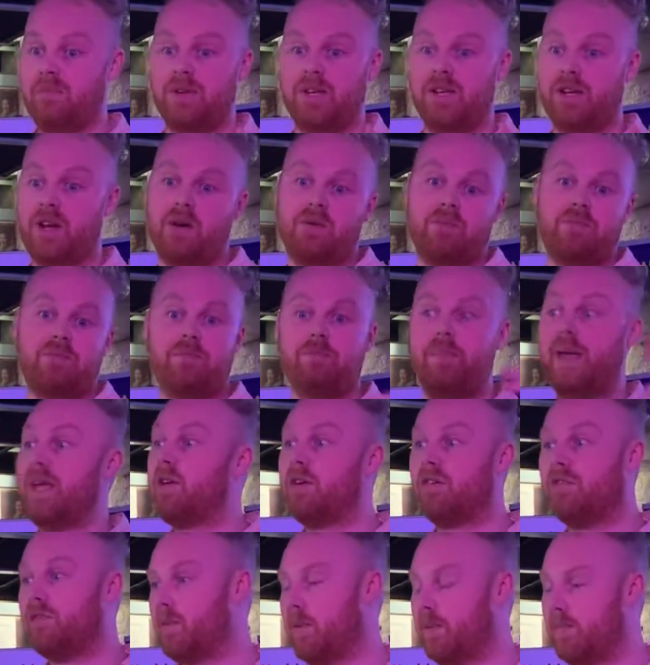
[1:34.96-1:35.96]
you know,
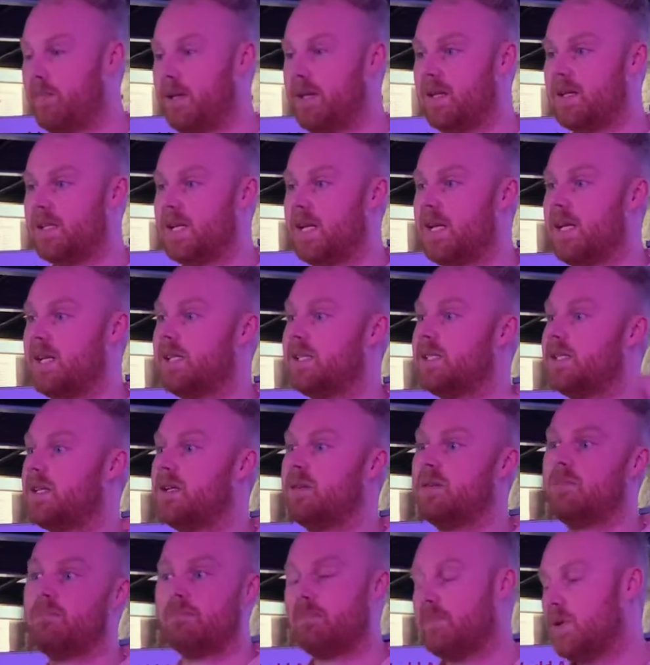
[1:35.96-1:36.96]
big government buildings
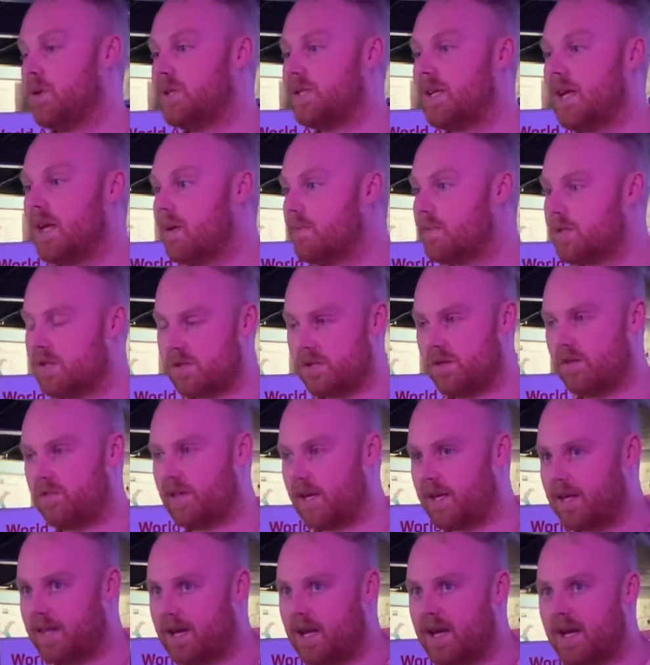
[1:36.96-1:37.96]
and museums and stuff
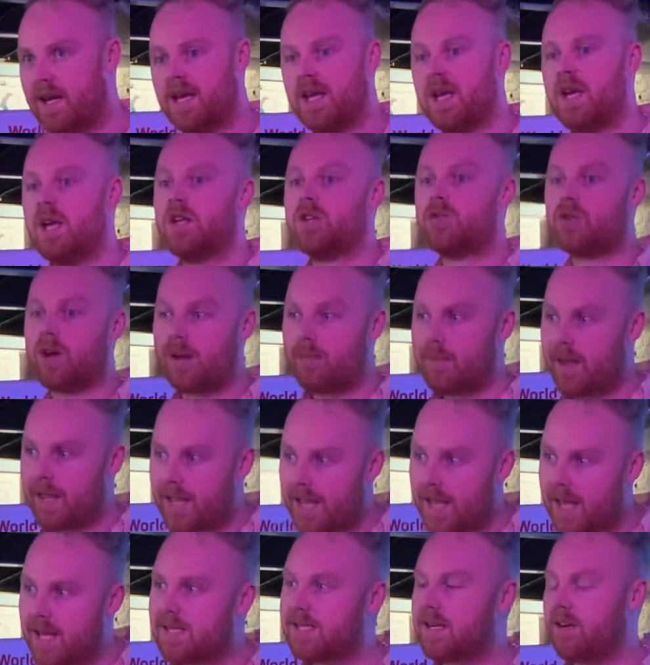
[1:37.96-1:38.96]
like that. Try and
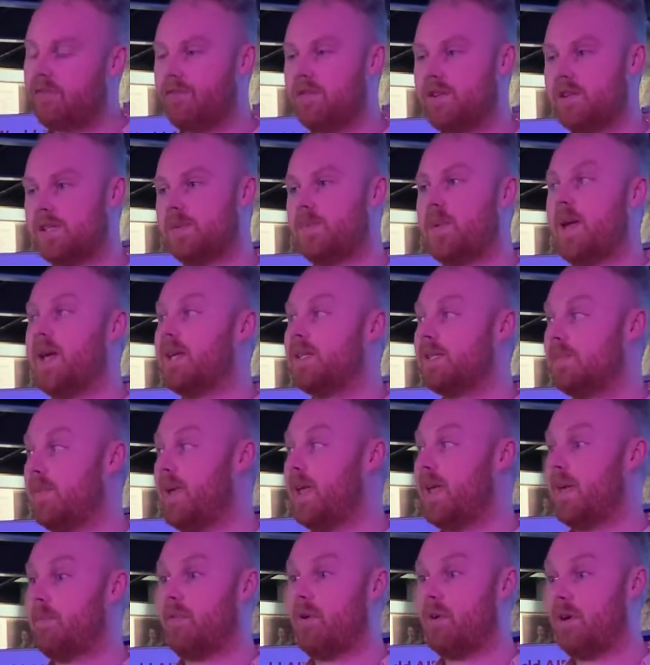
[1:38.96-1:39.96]
make it a different space,
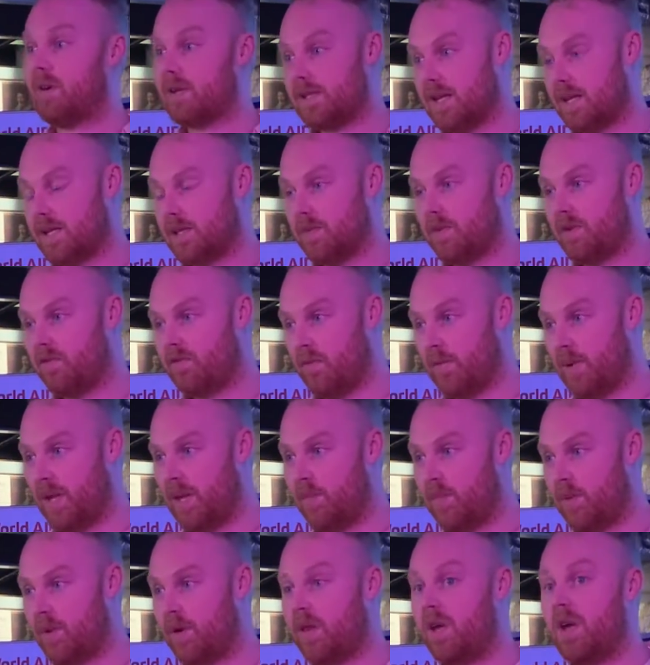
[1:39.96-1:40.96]
make it more accessible for
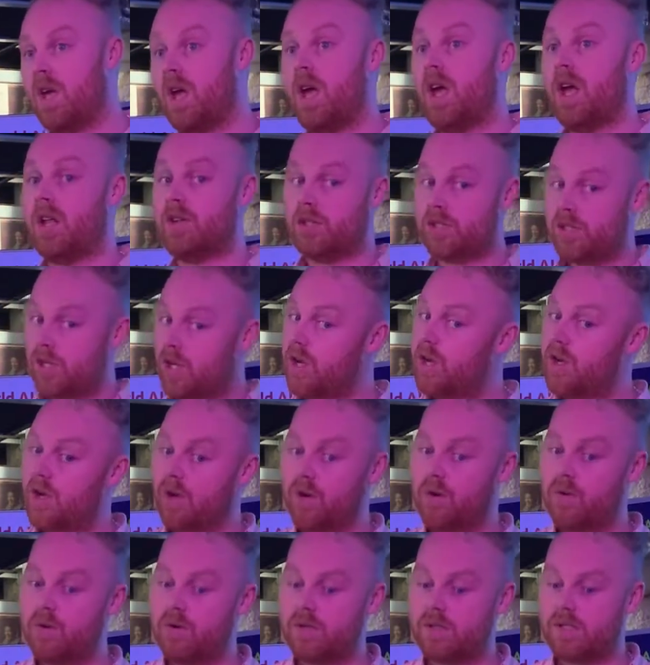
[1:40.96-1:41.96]
people. And
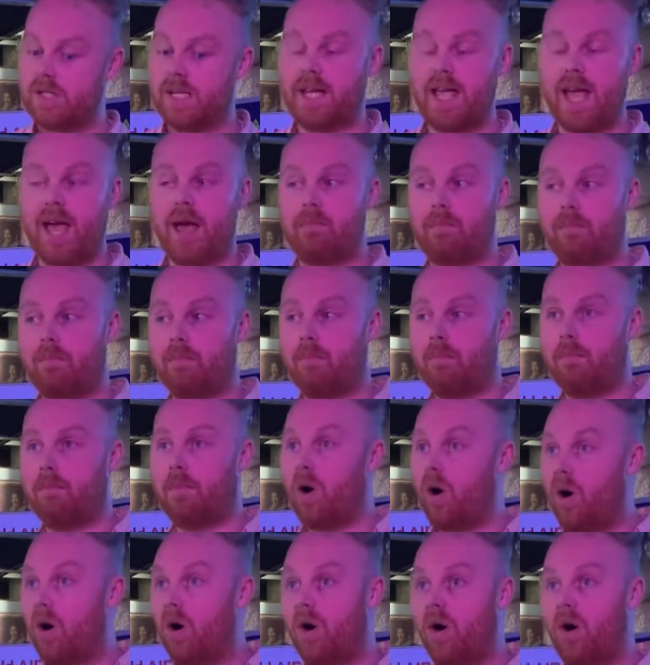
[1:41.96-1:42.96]
two, to get
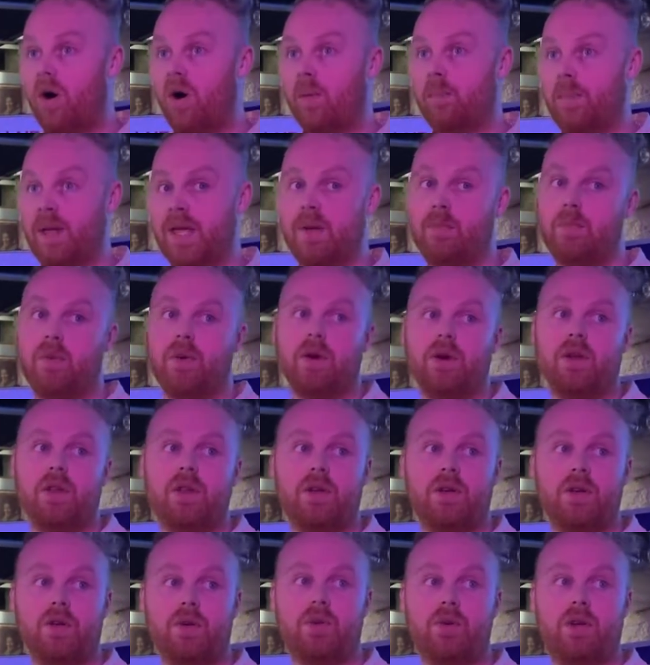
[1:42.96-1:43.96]
more
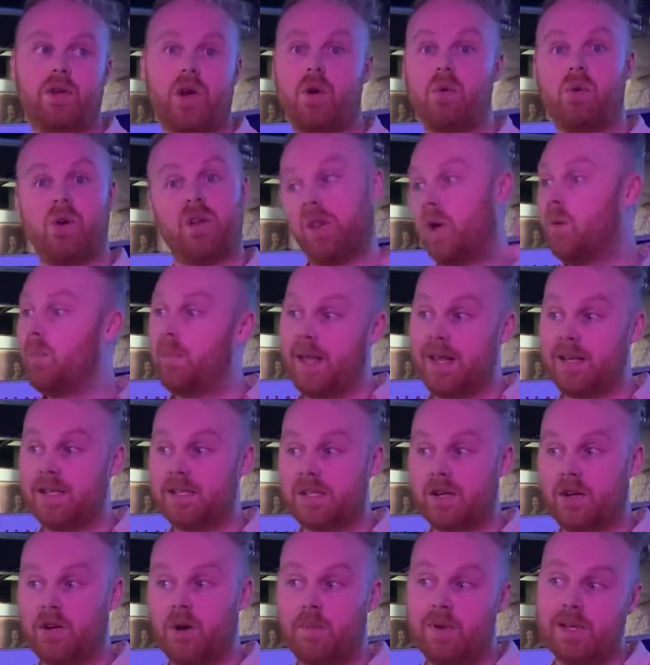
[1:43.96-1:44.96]
people who go clubbing
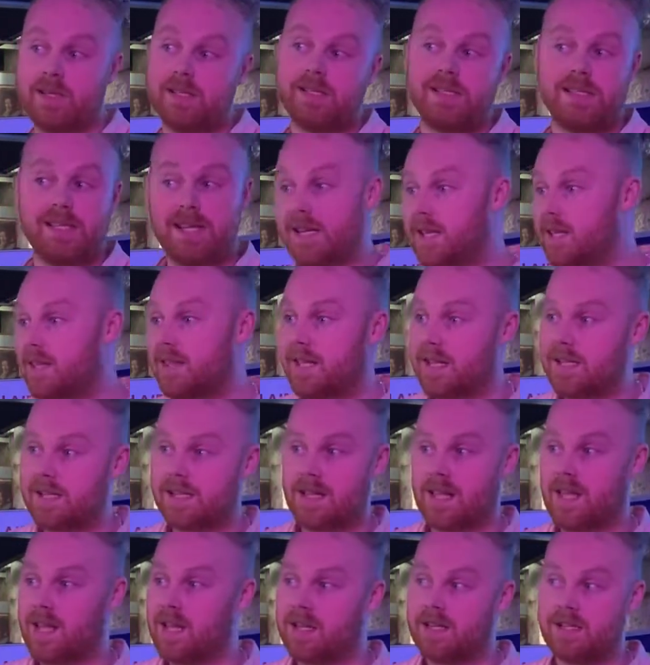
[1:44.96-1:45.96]
to come and see these
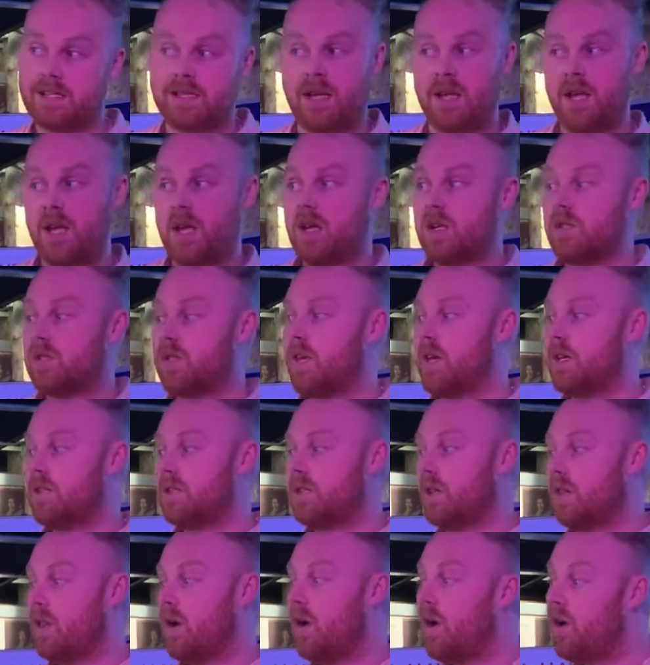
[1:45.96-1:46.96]
things. So there's
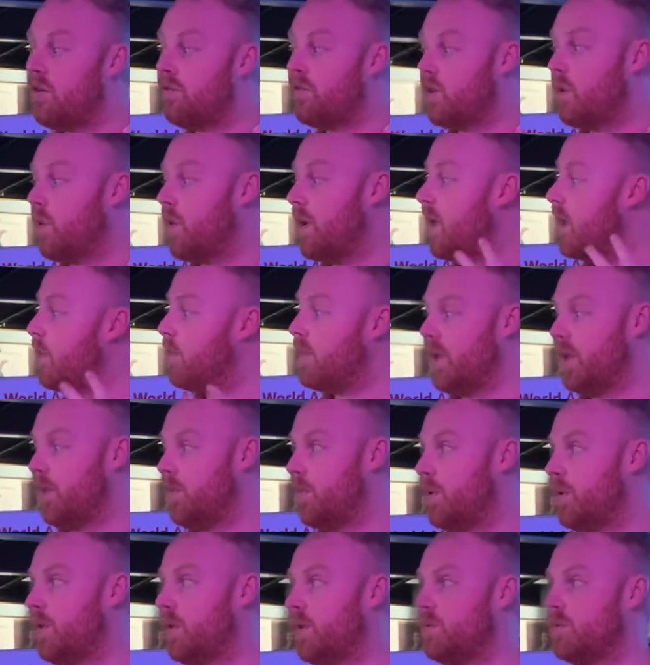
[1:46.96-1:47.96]
a lot of queer
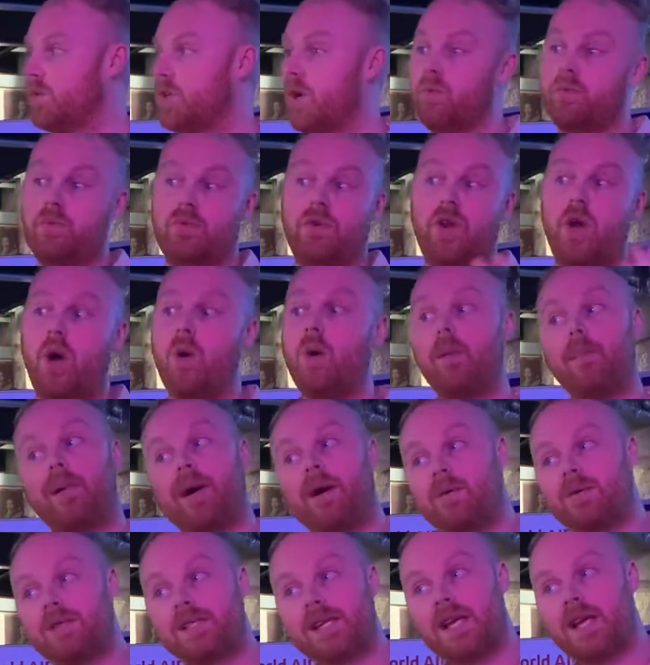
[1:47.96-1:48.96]
people who don't know
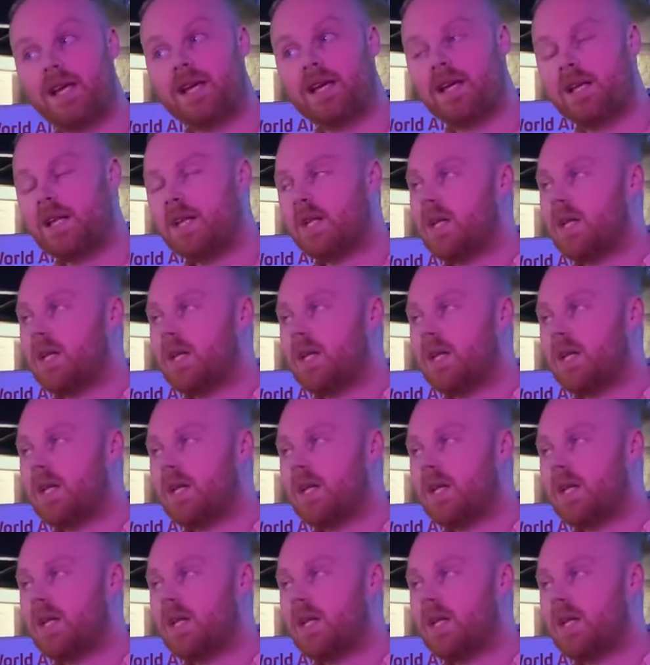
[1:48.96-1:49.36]
about it,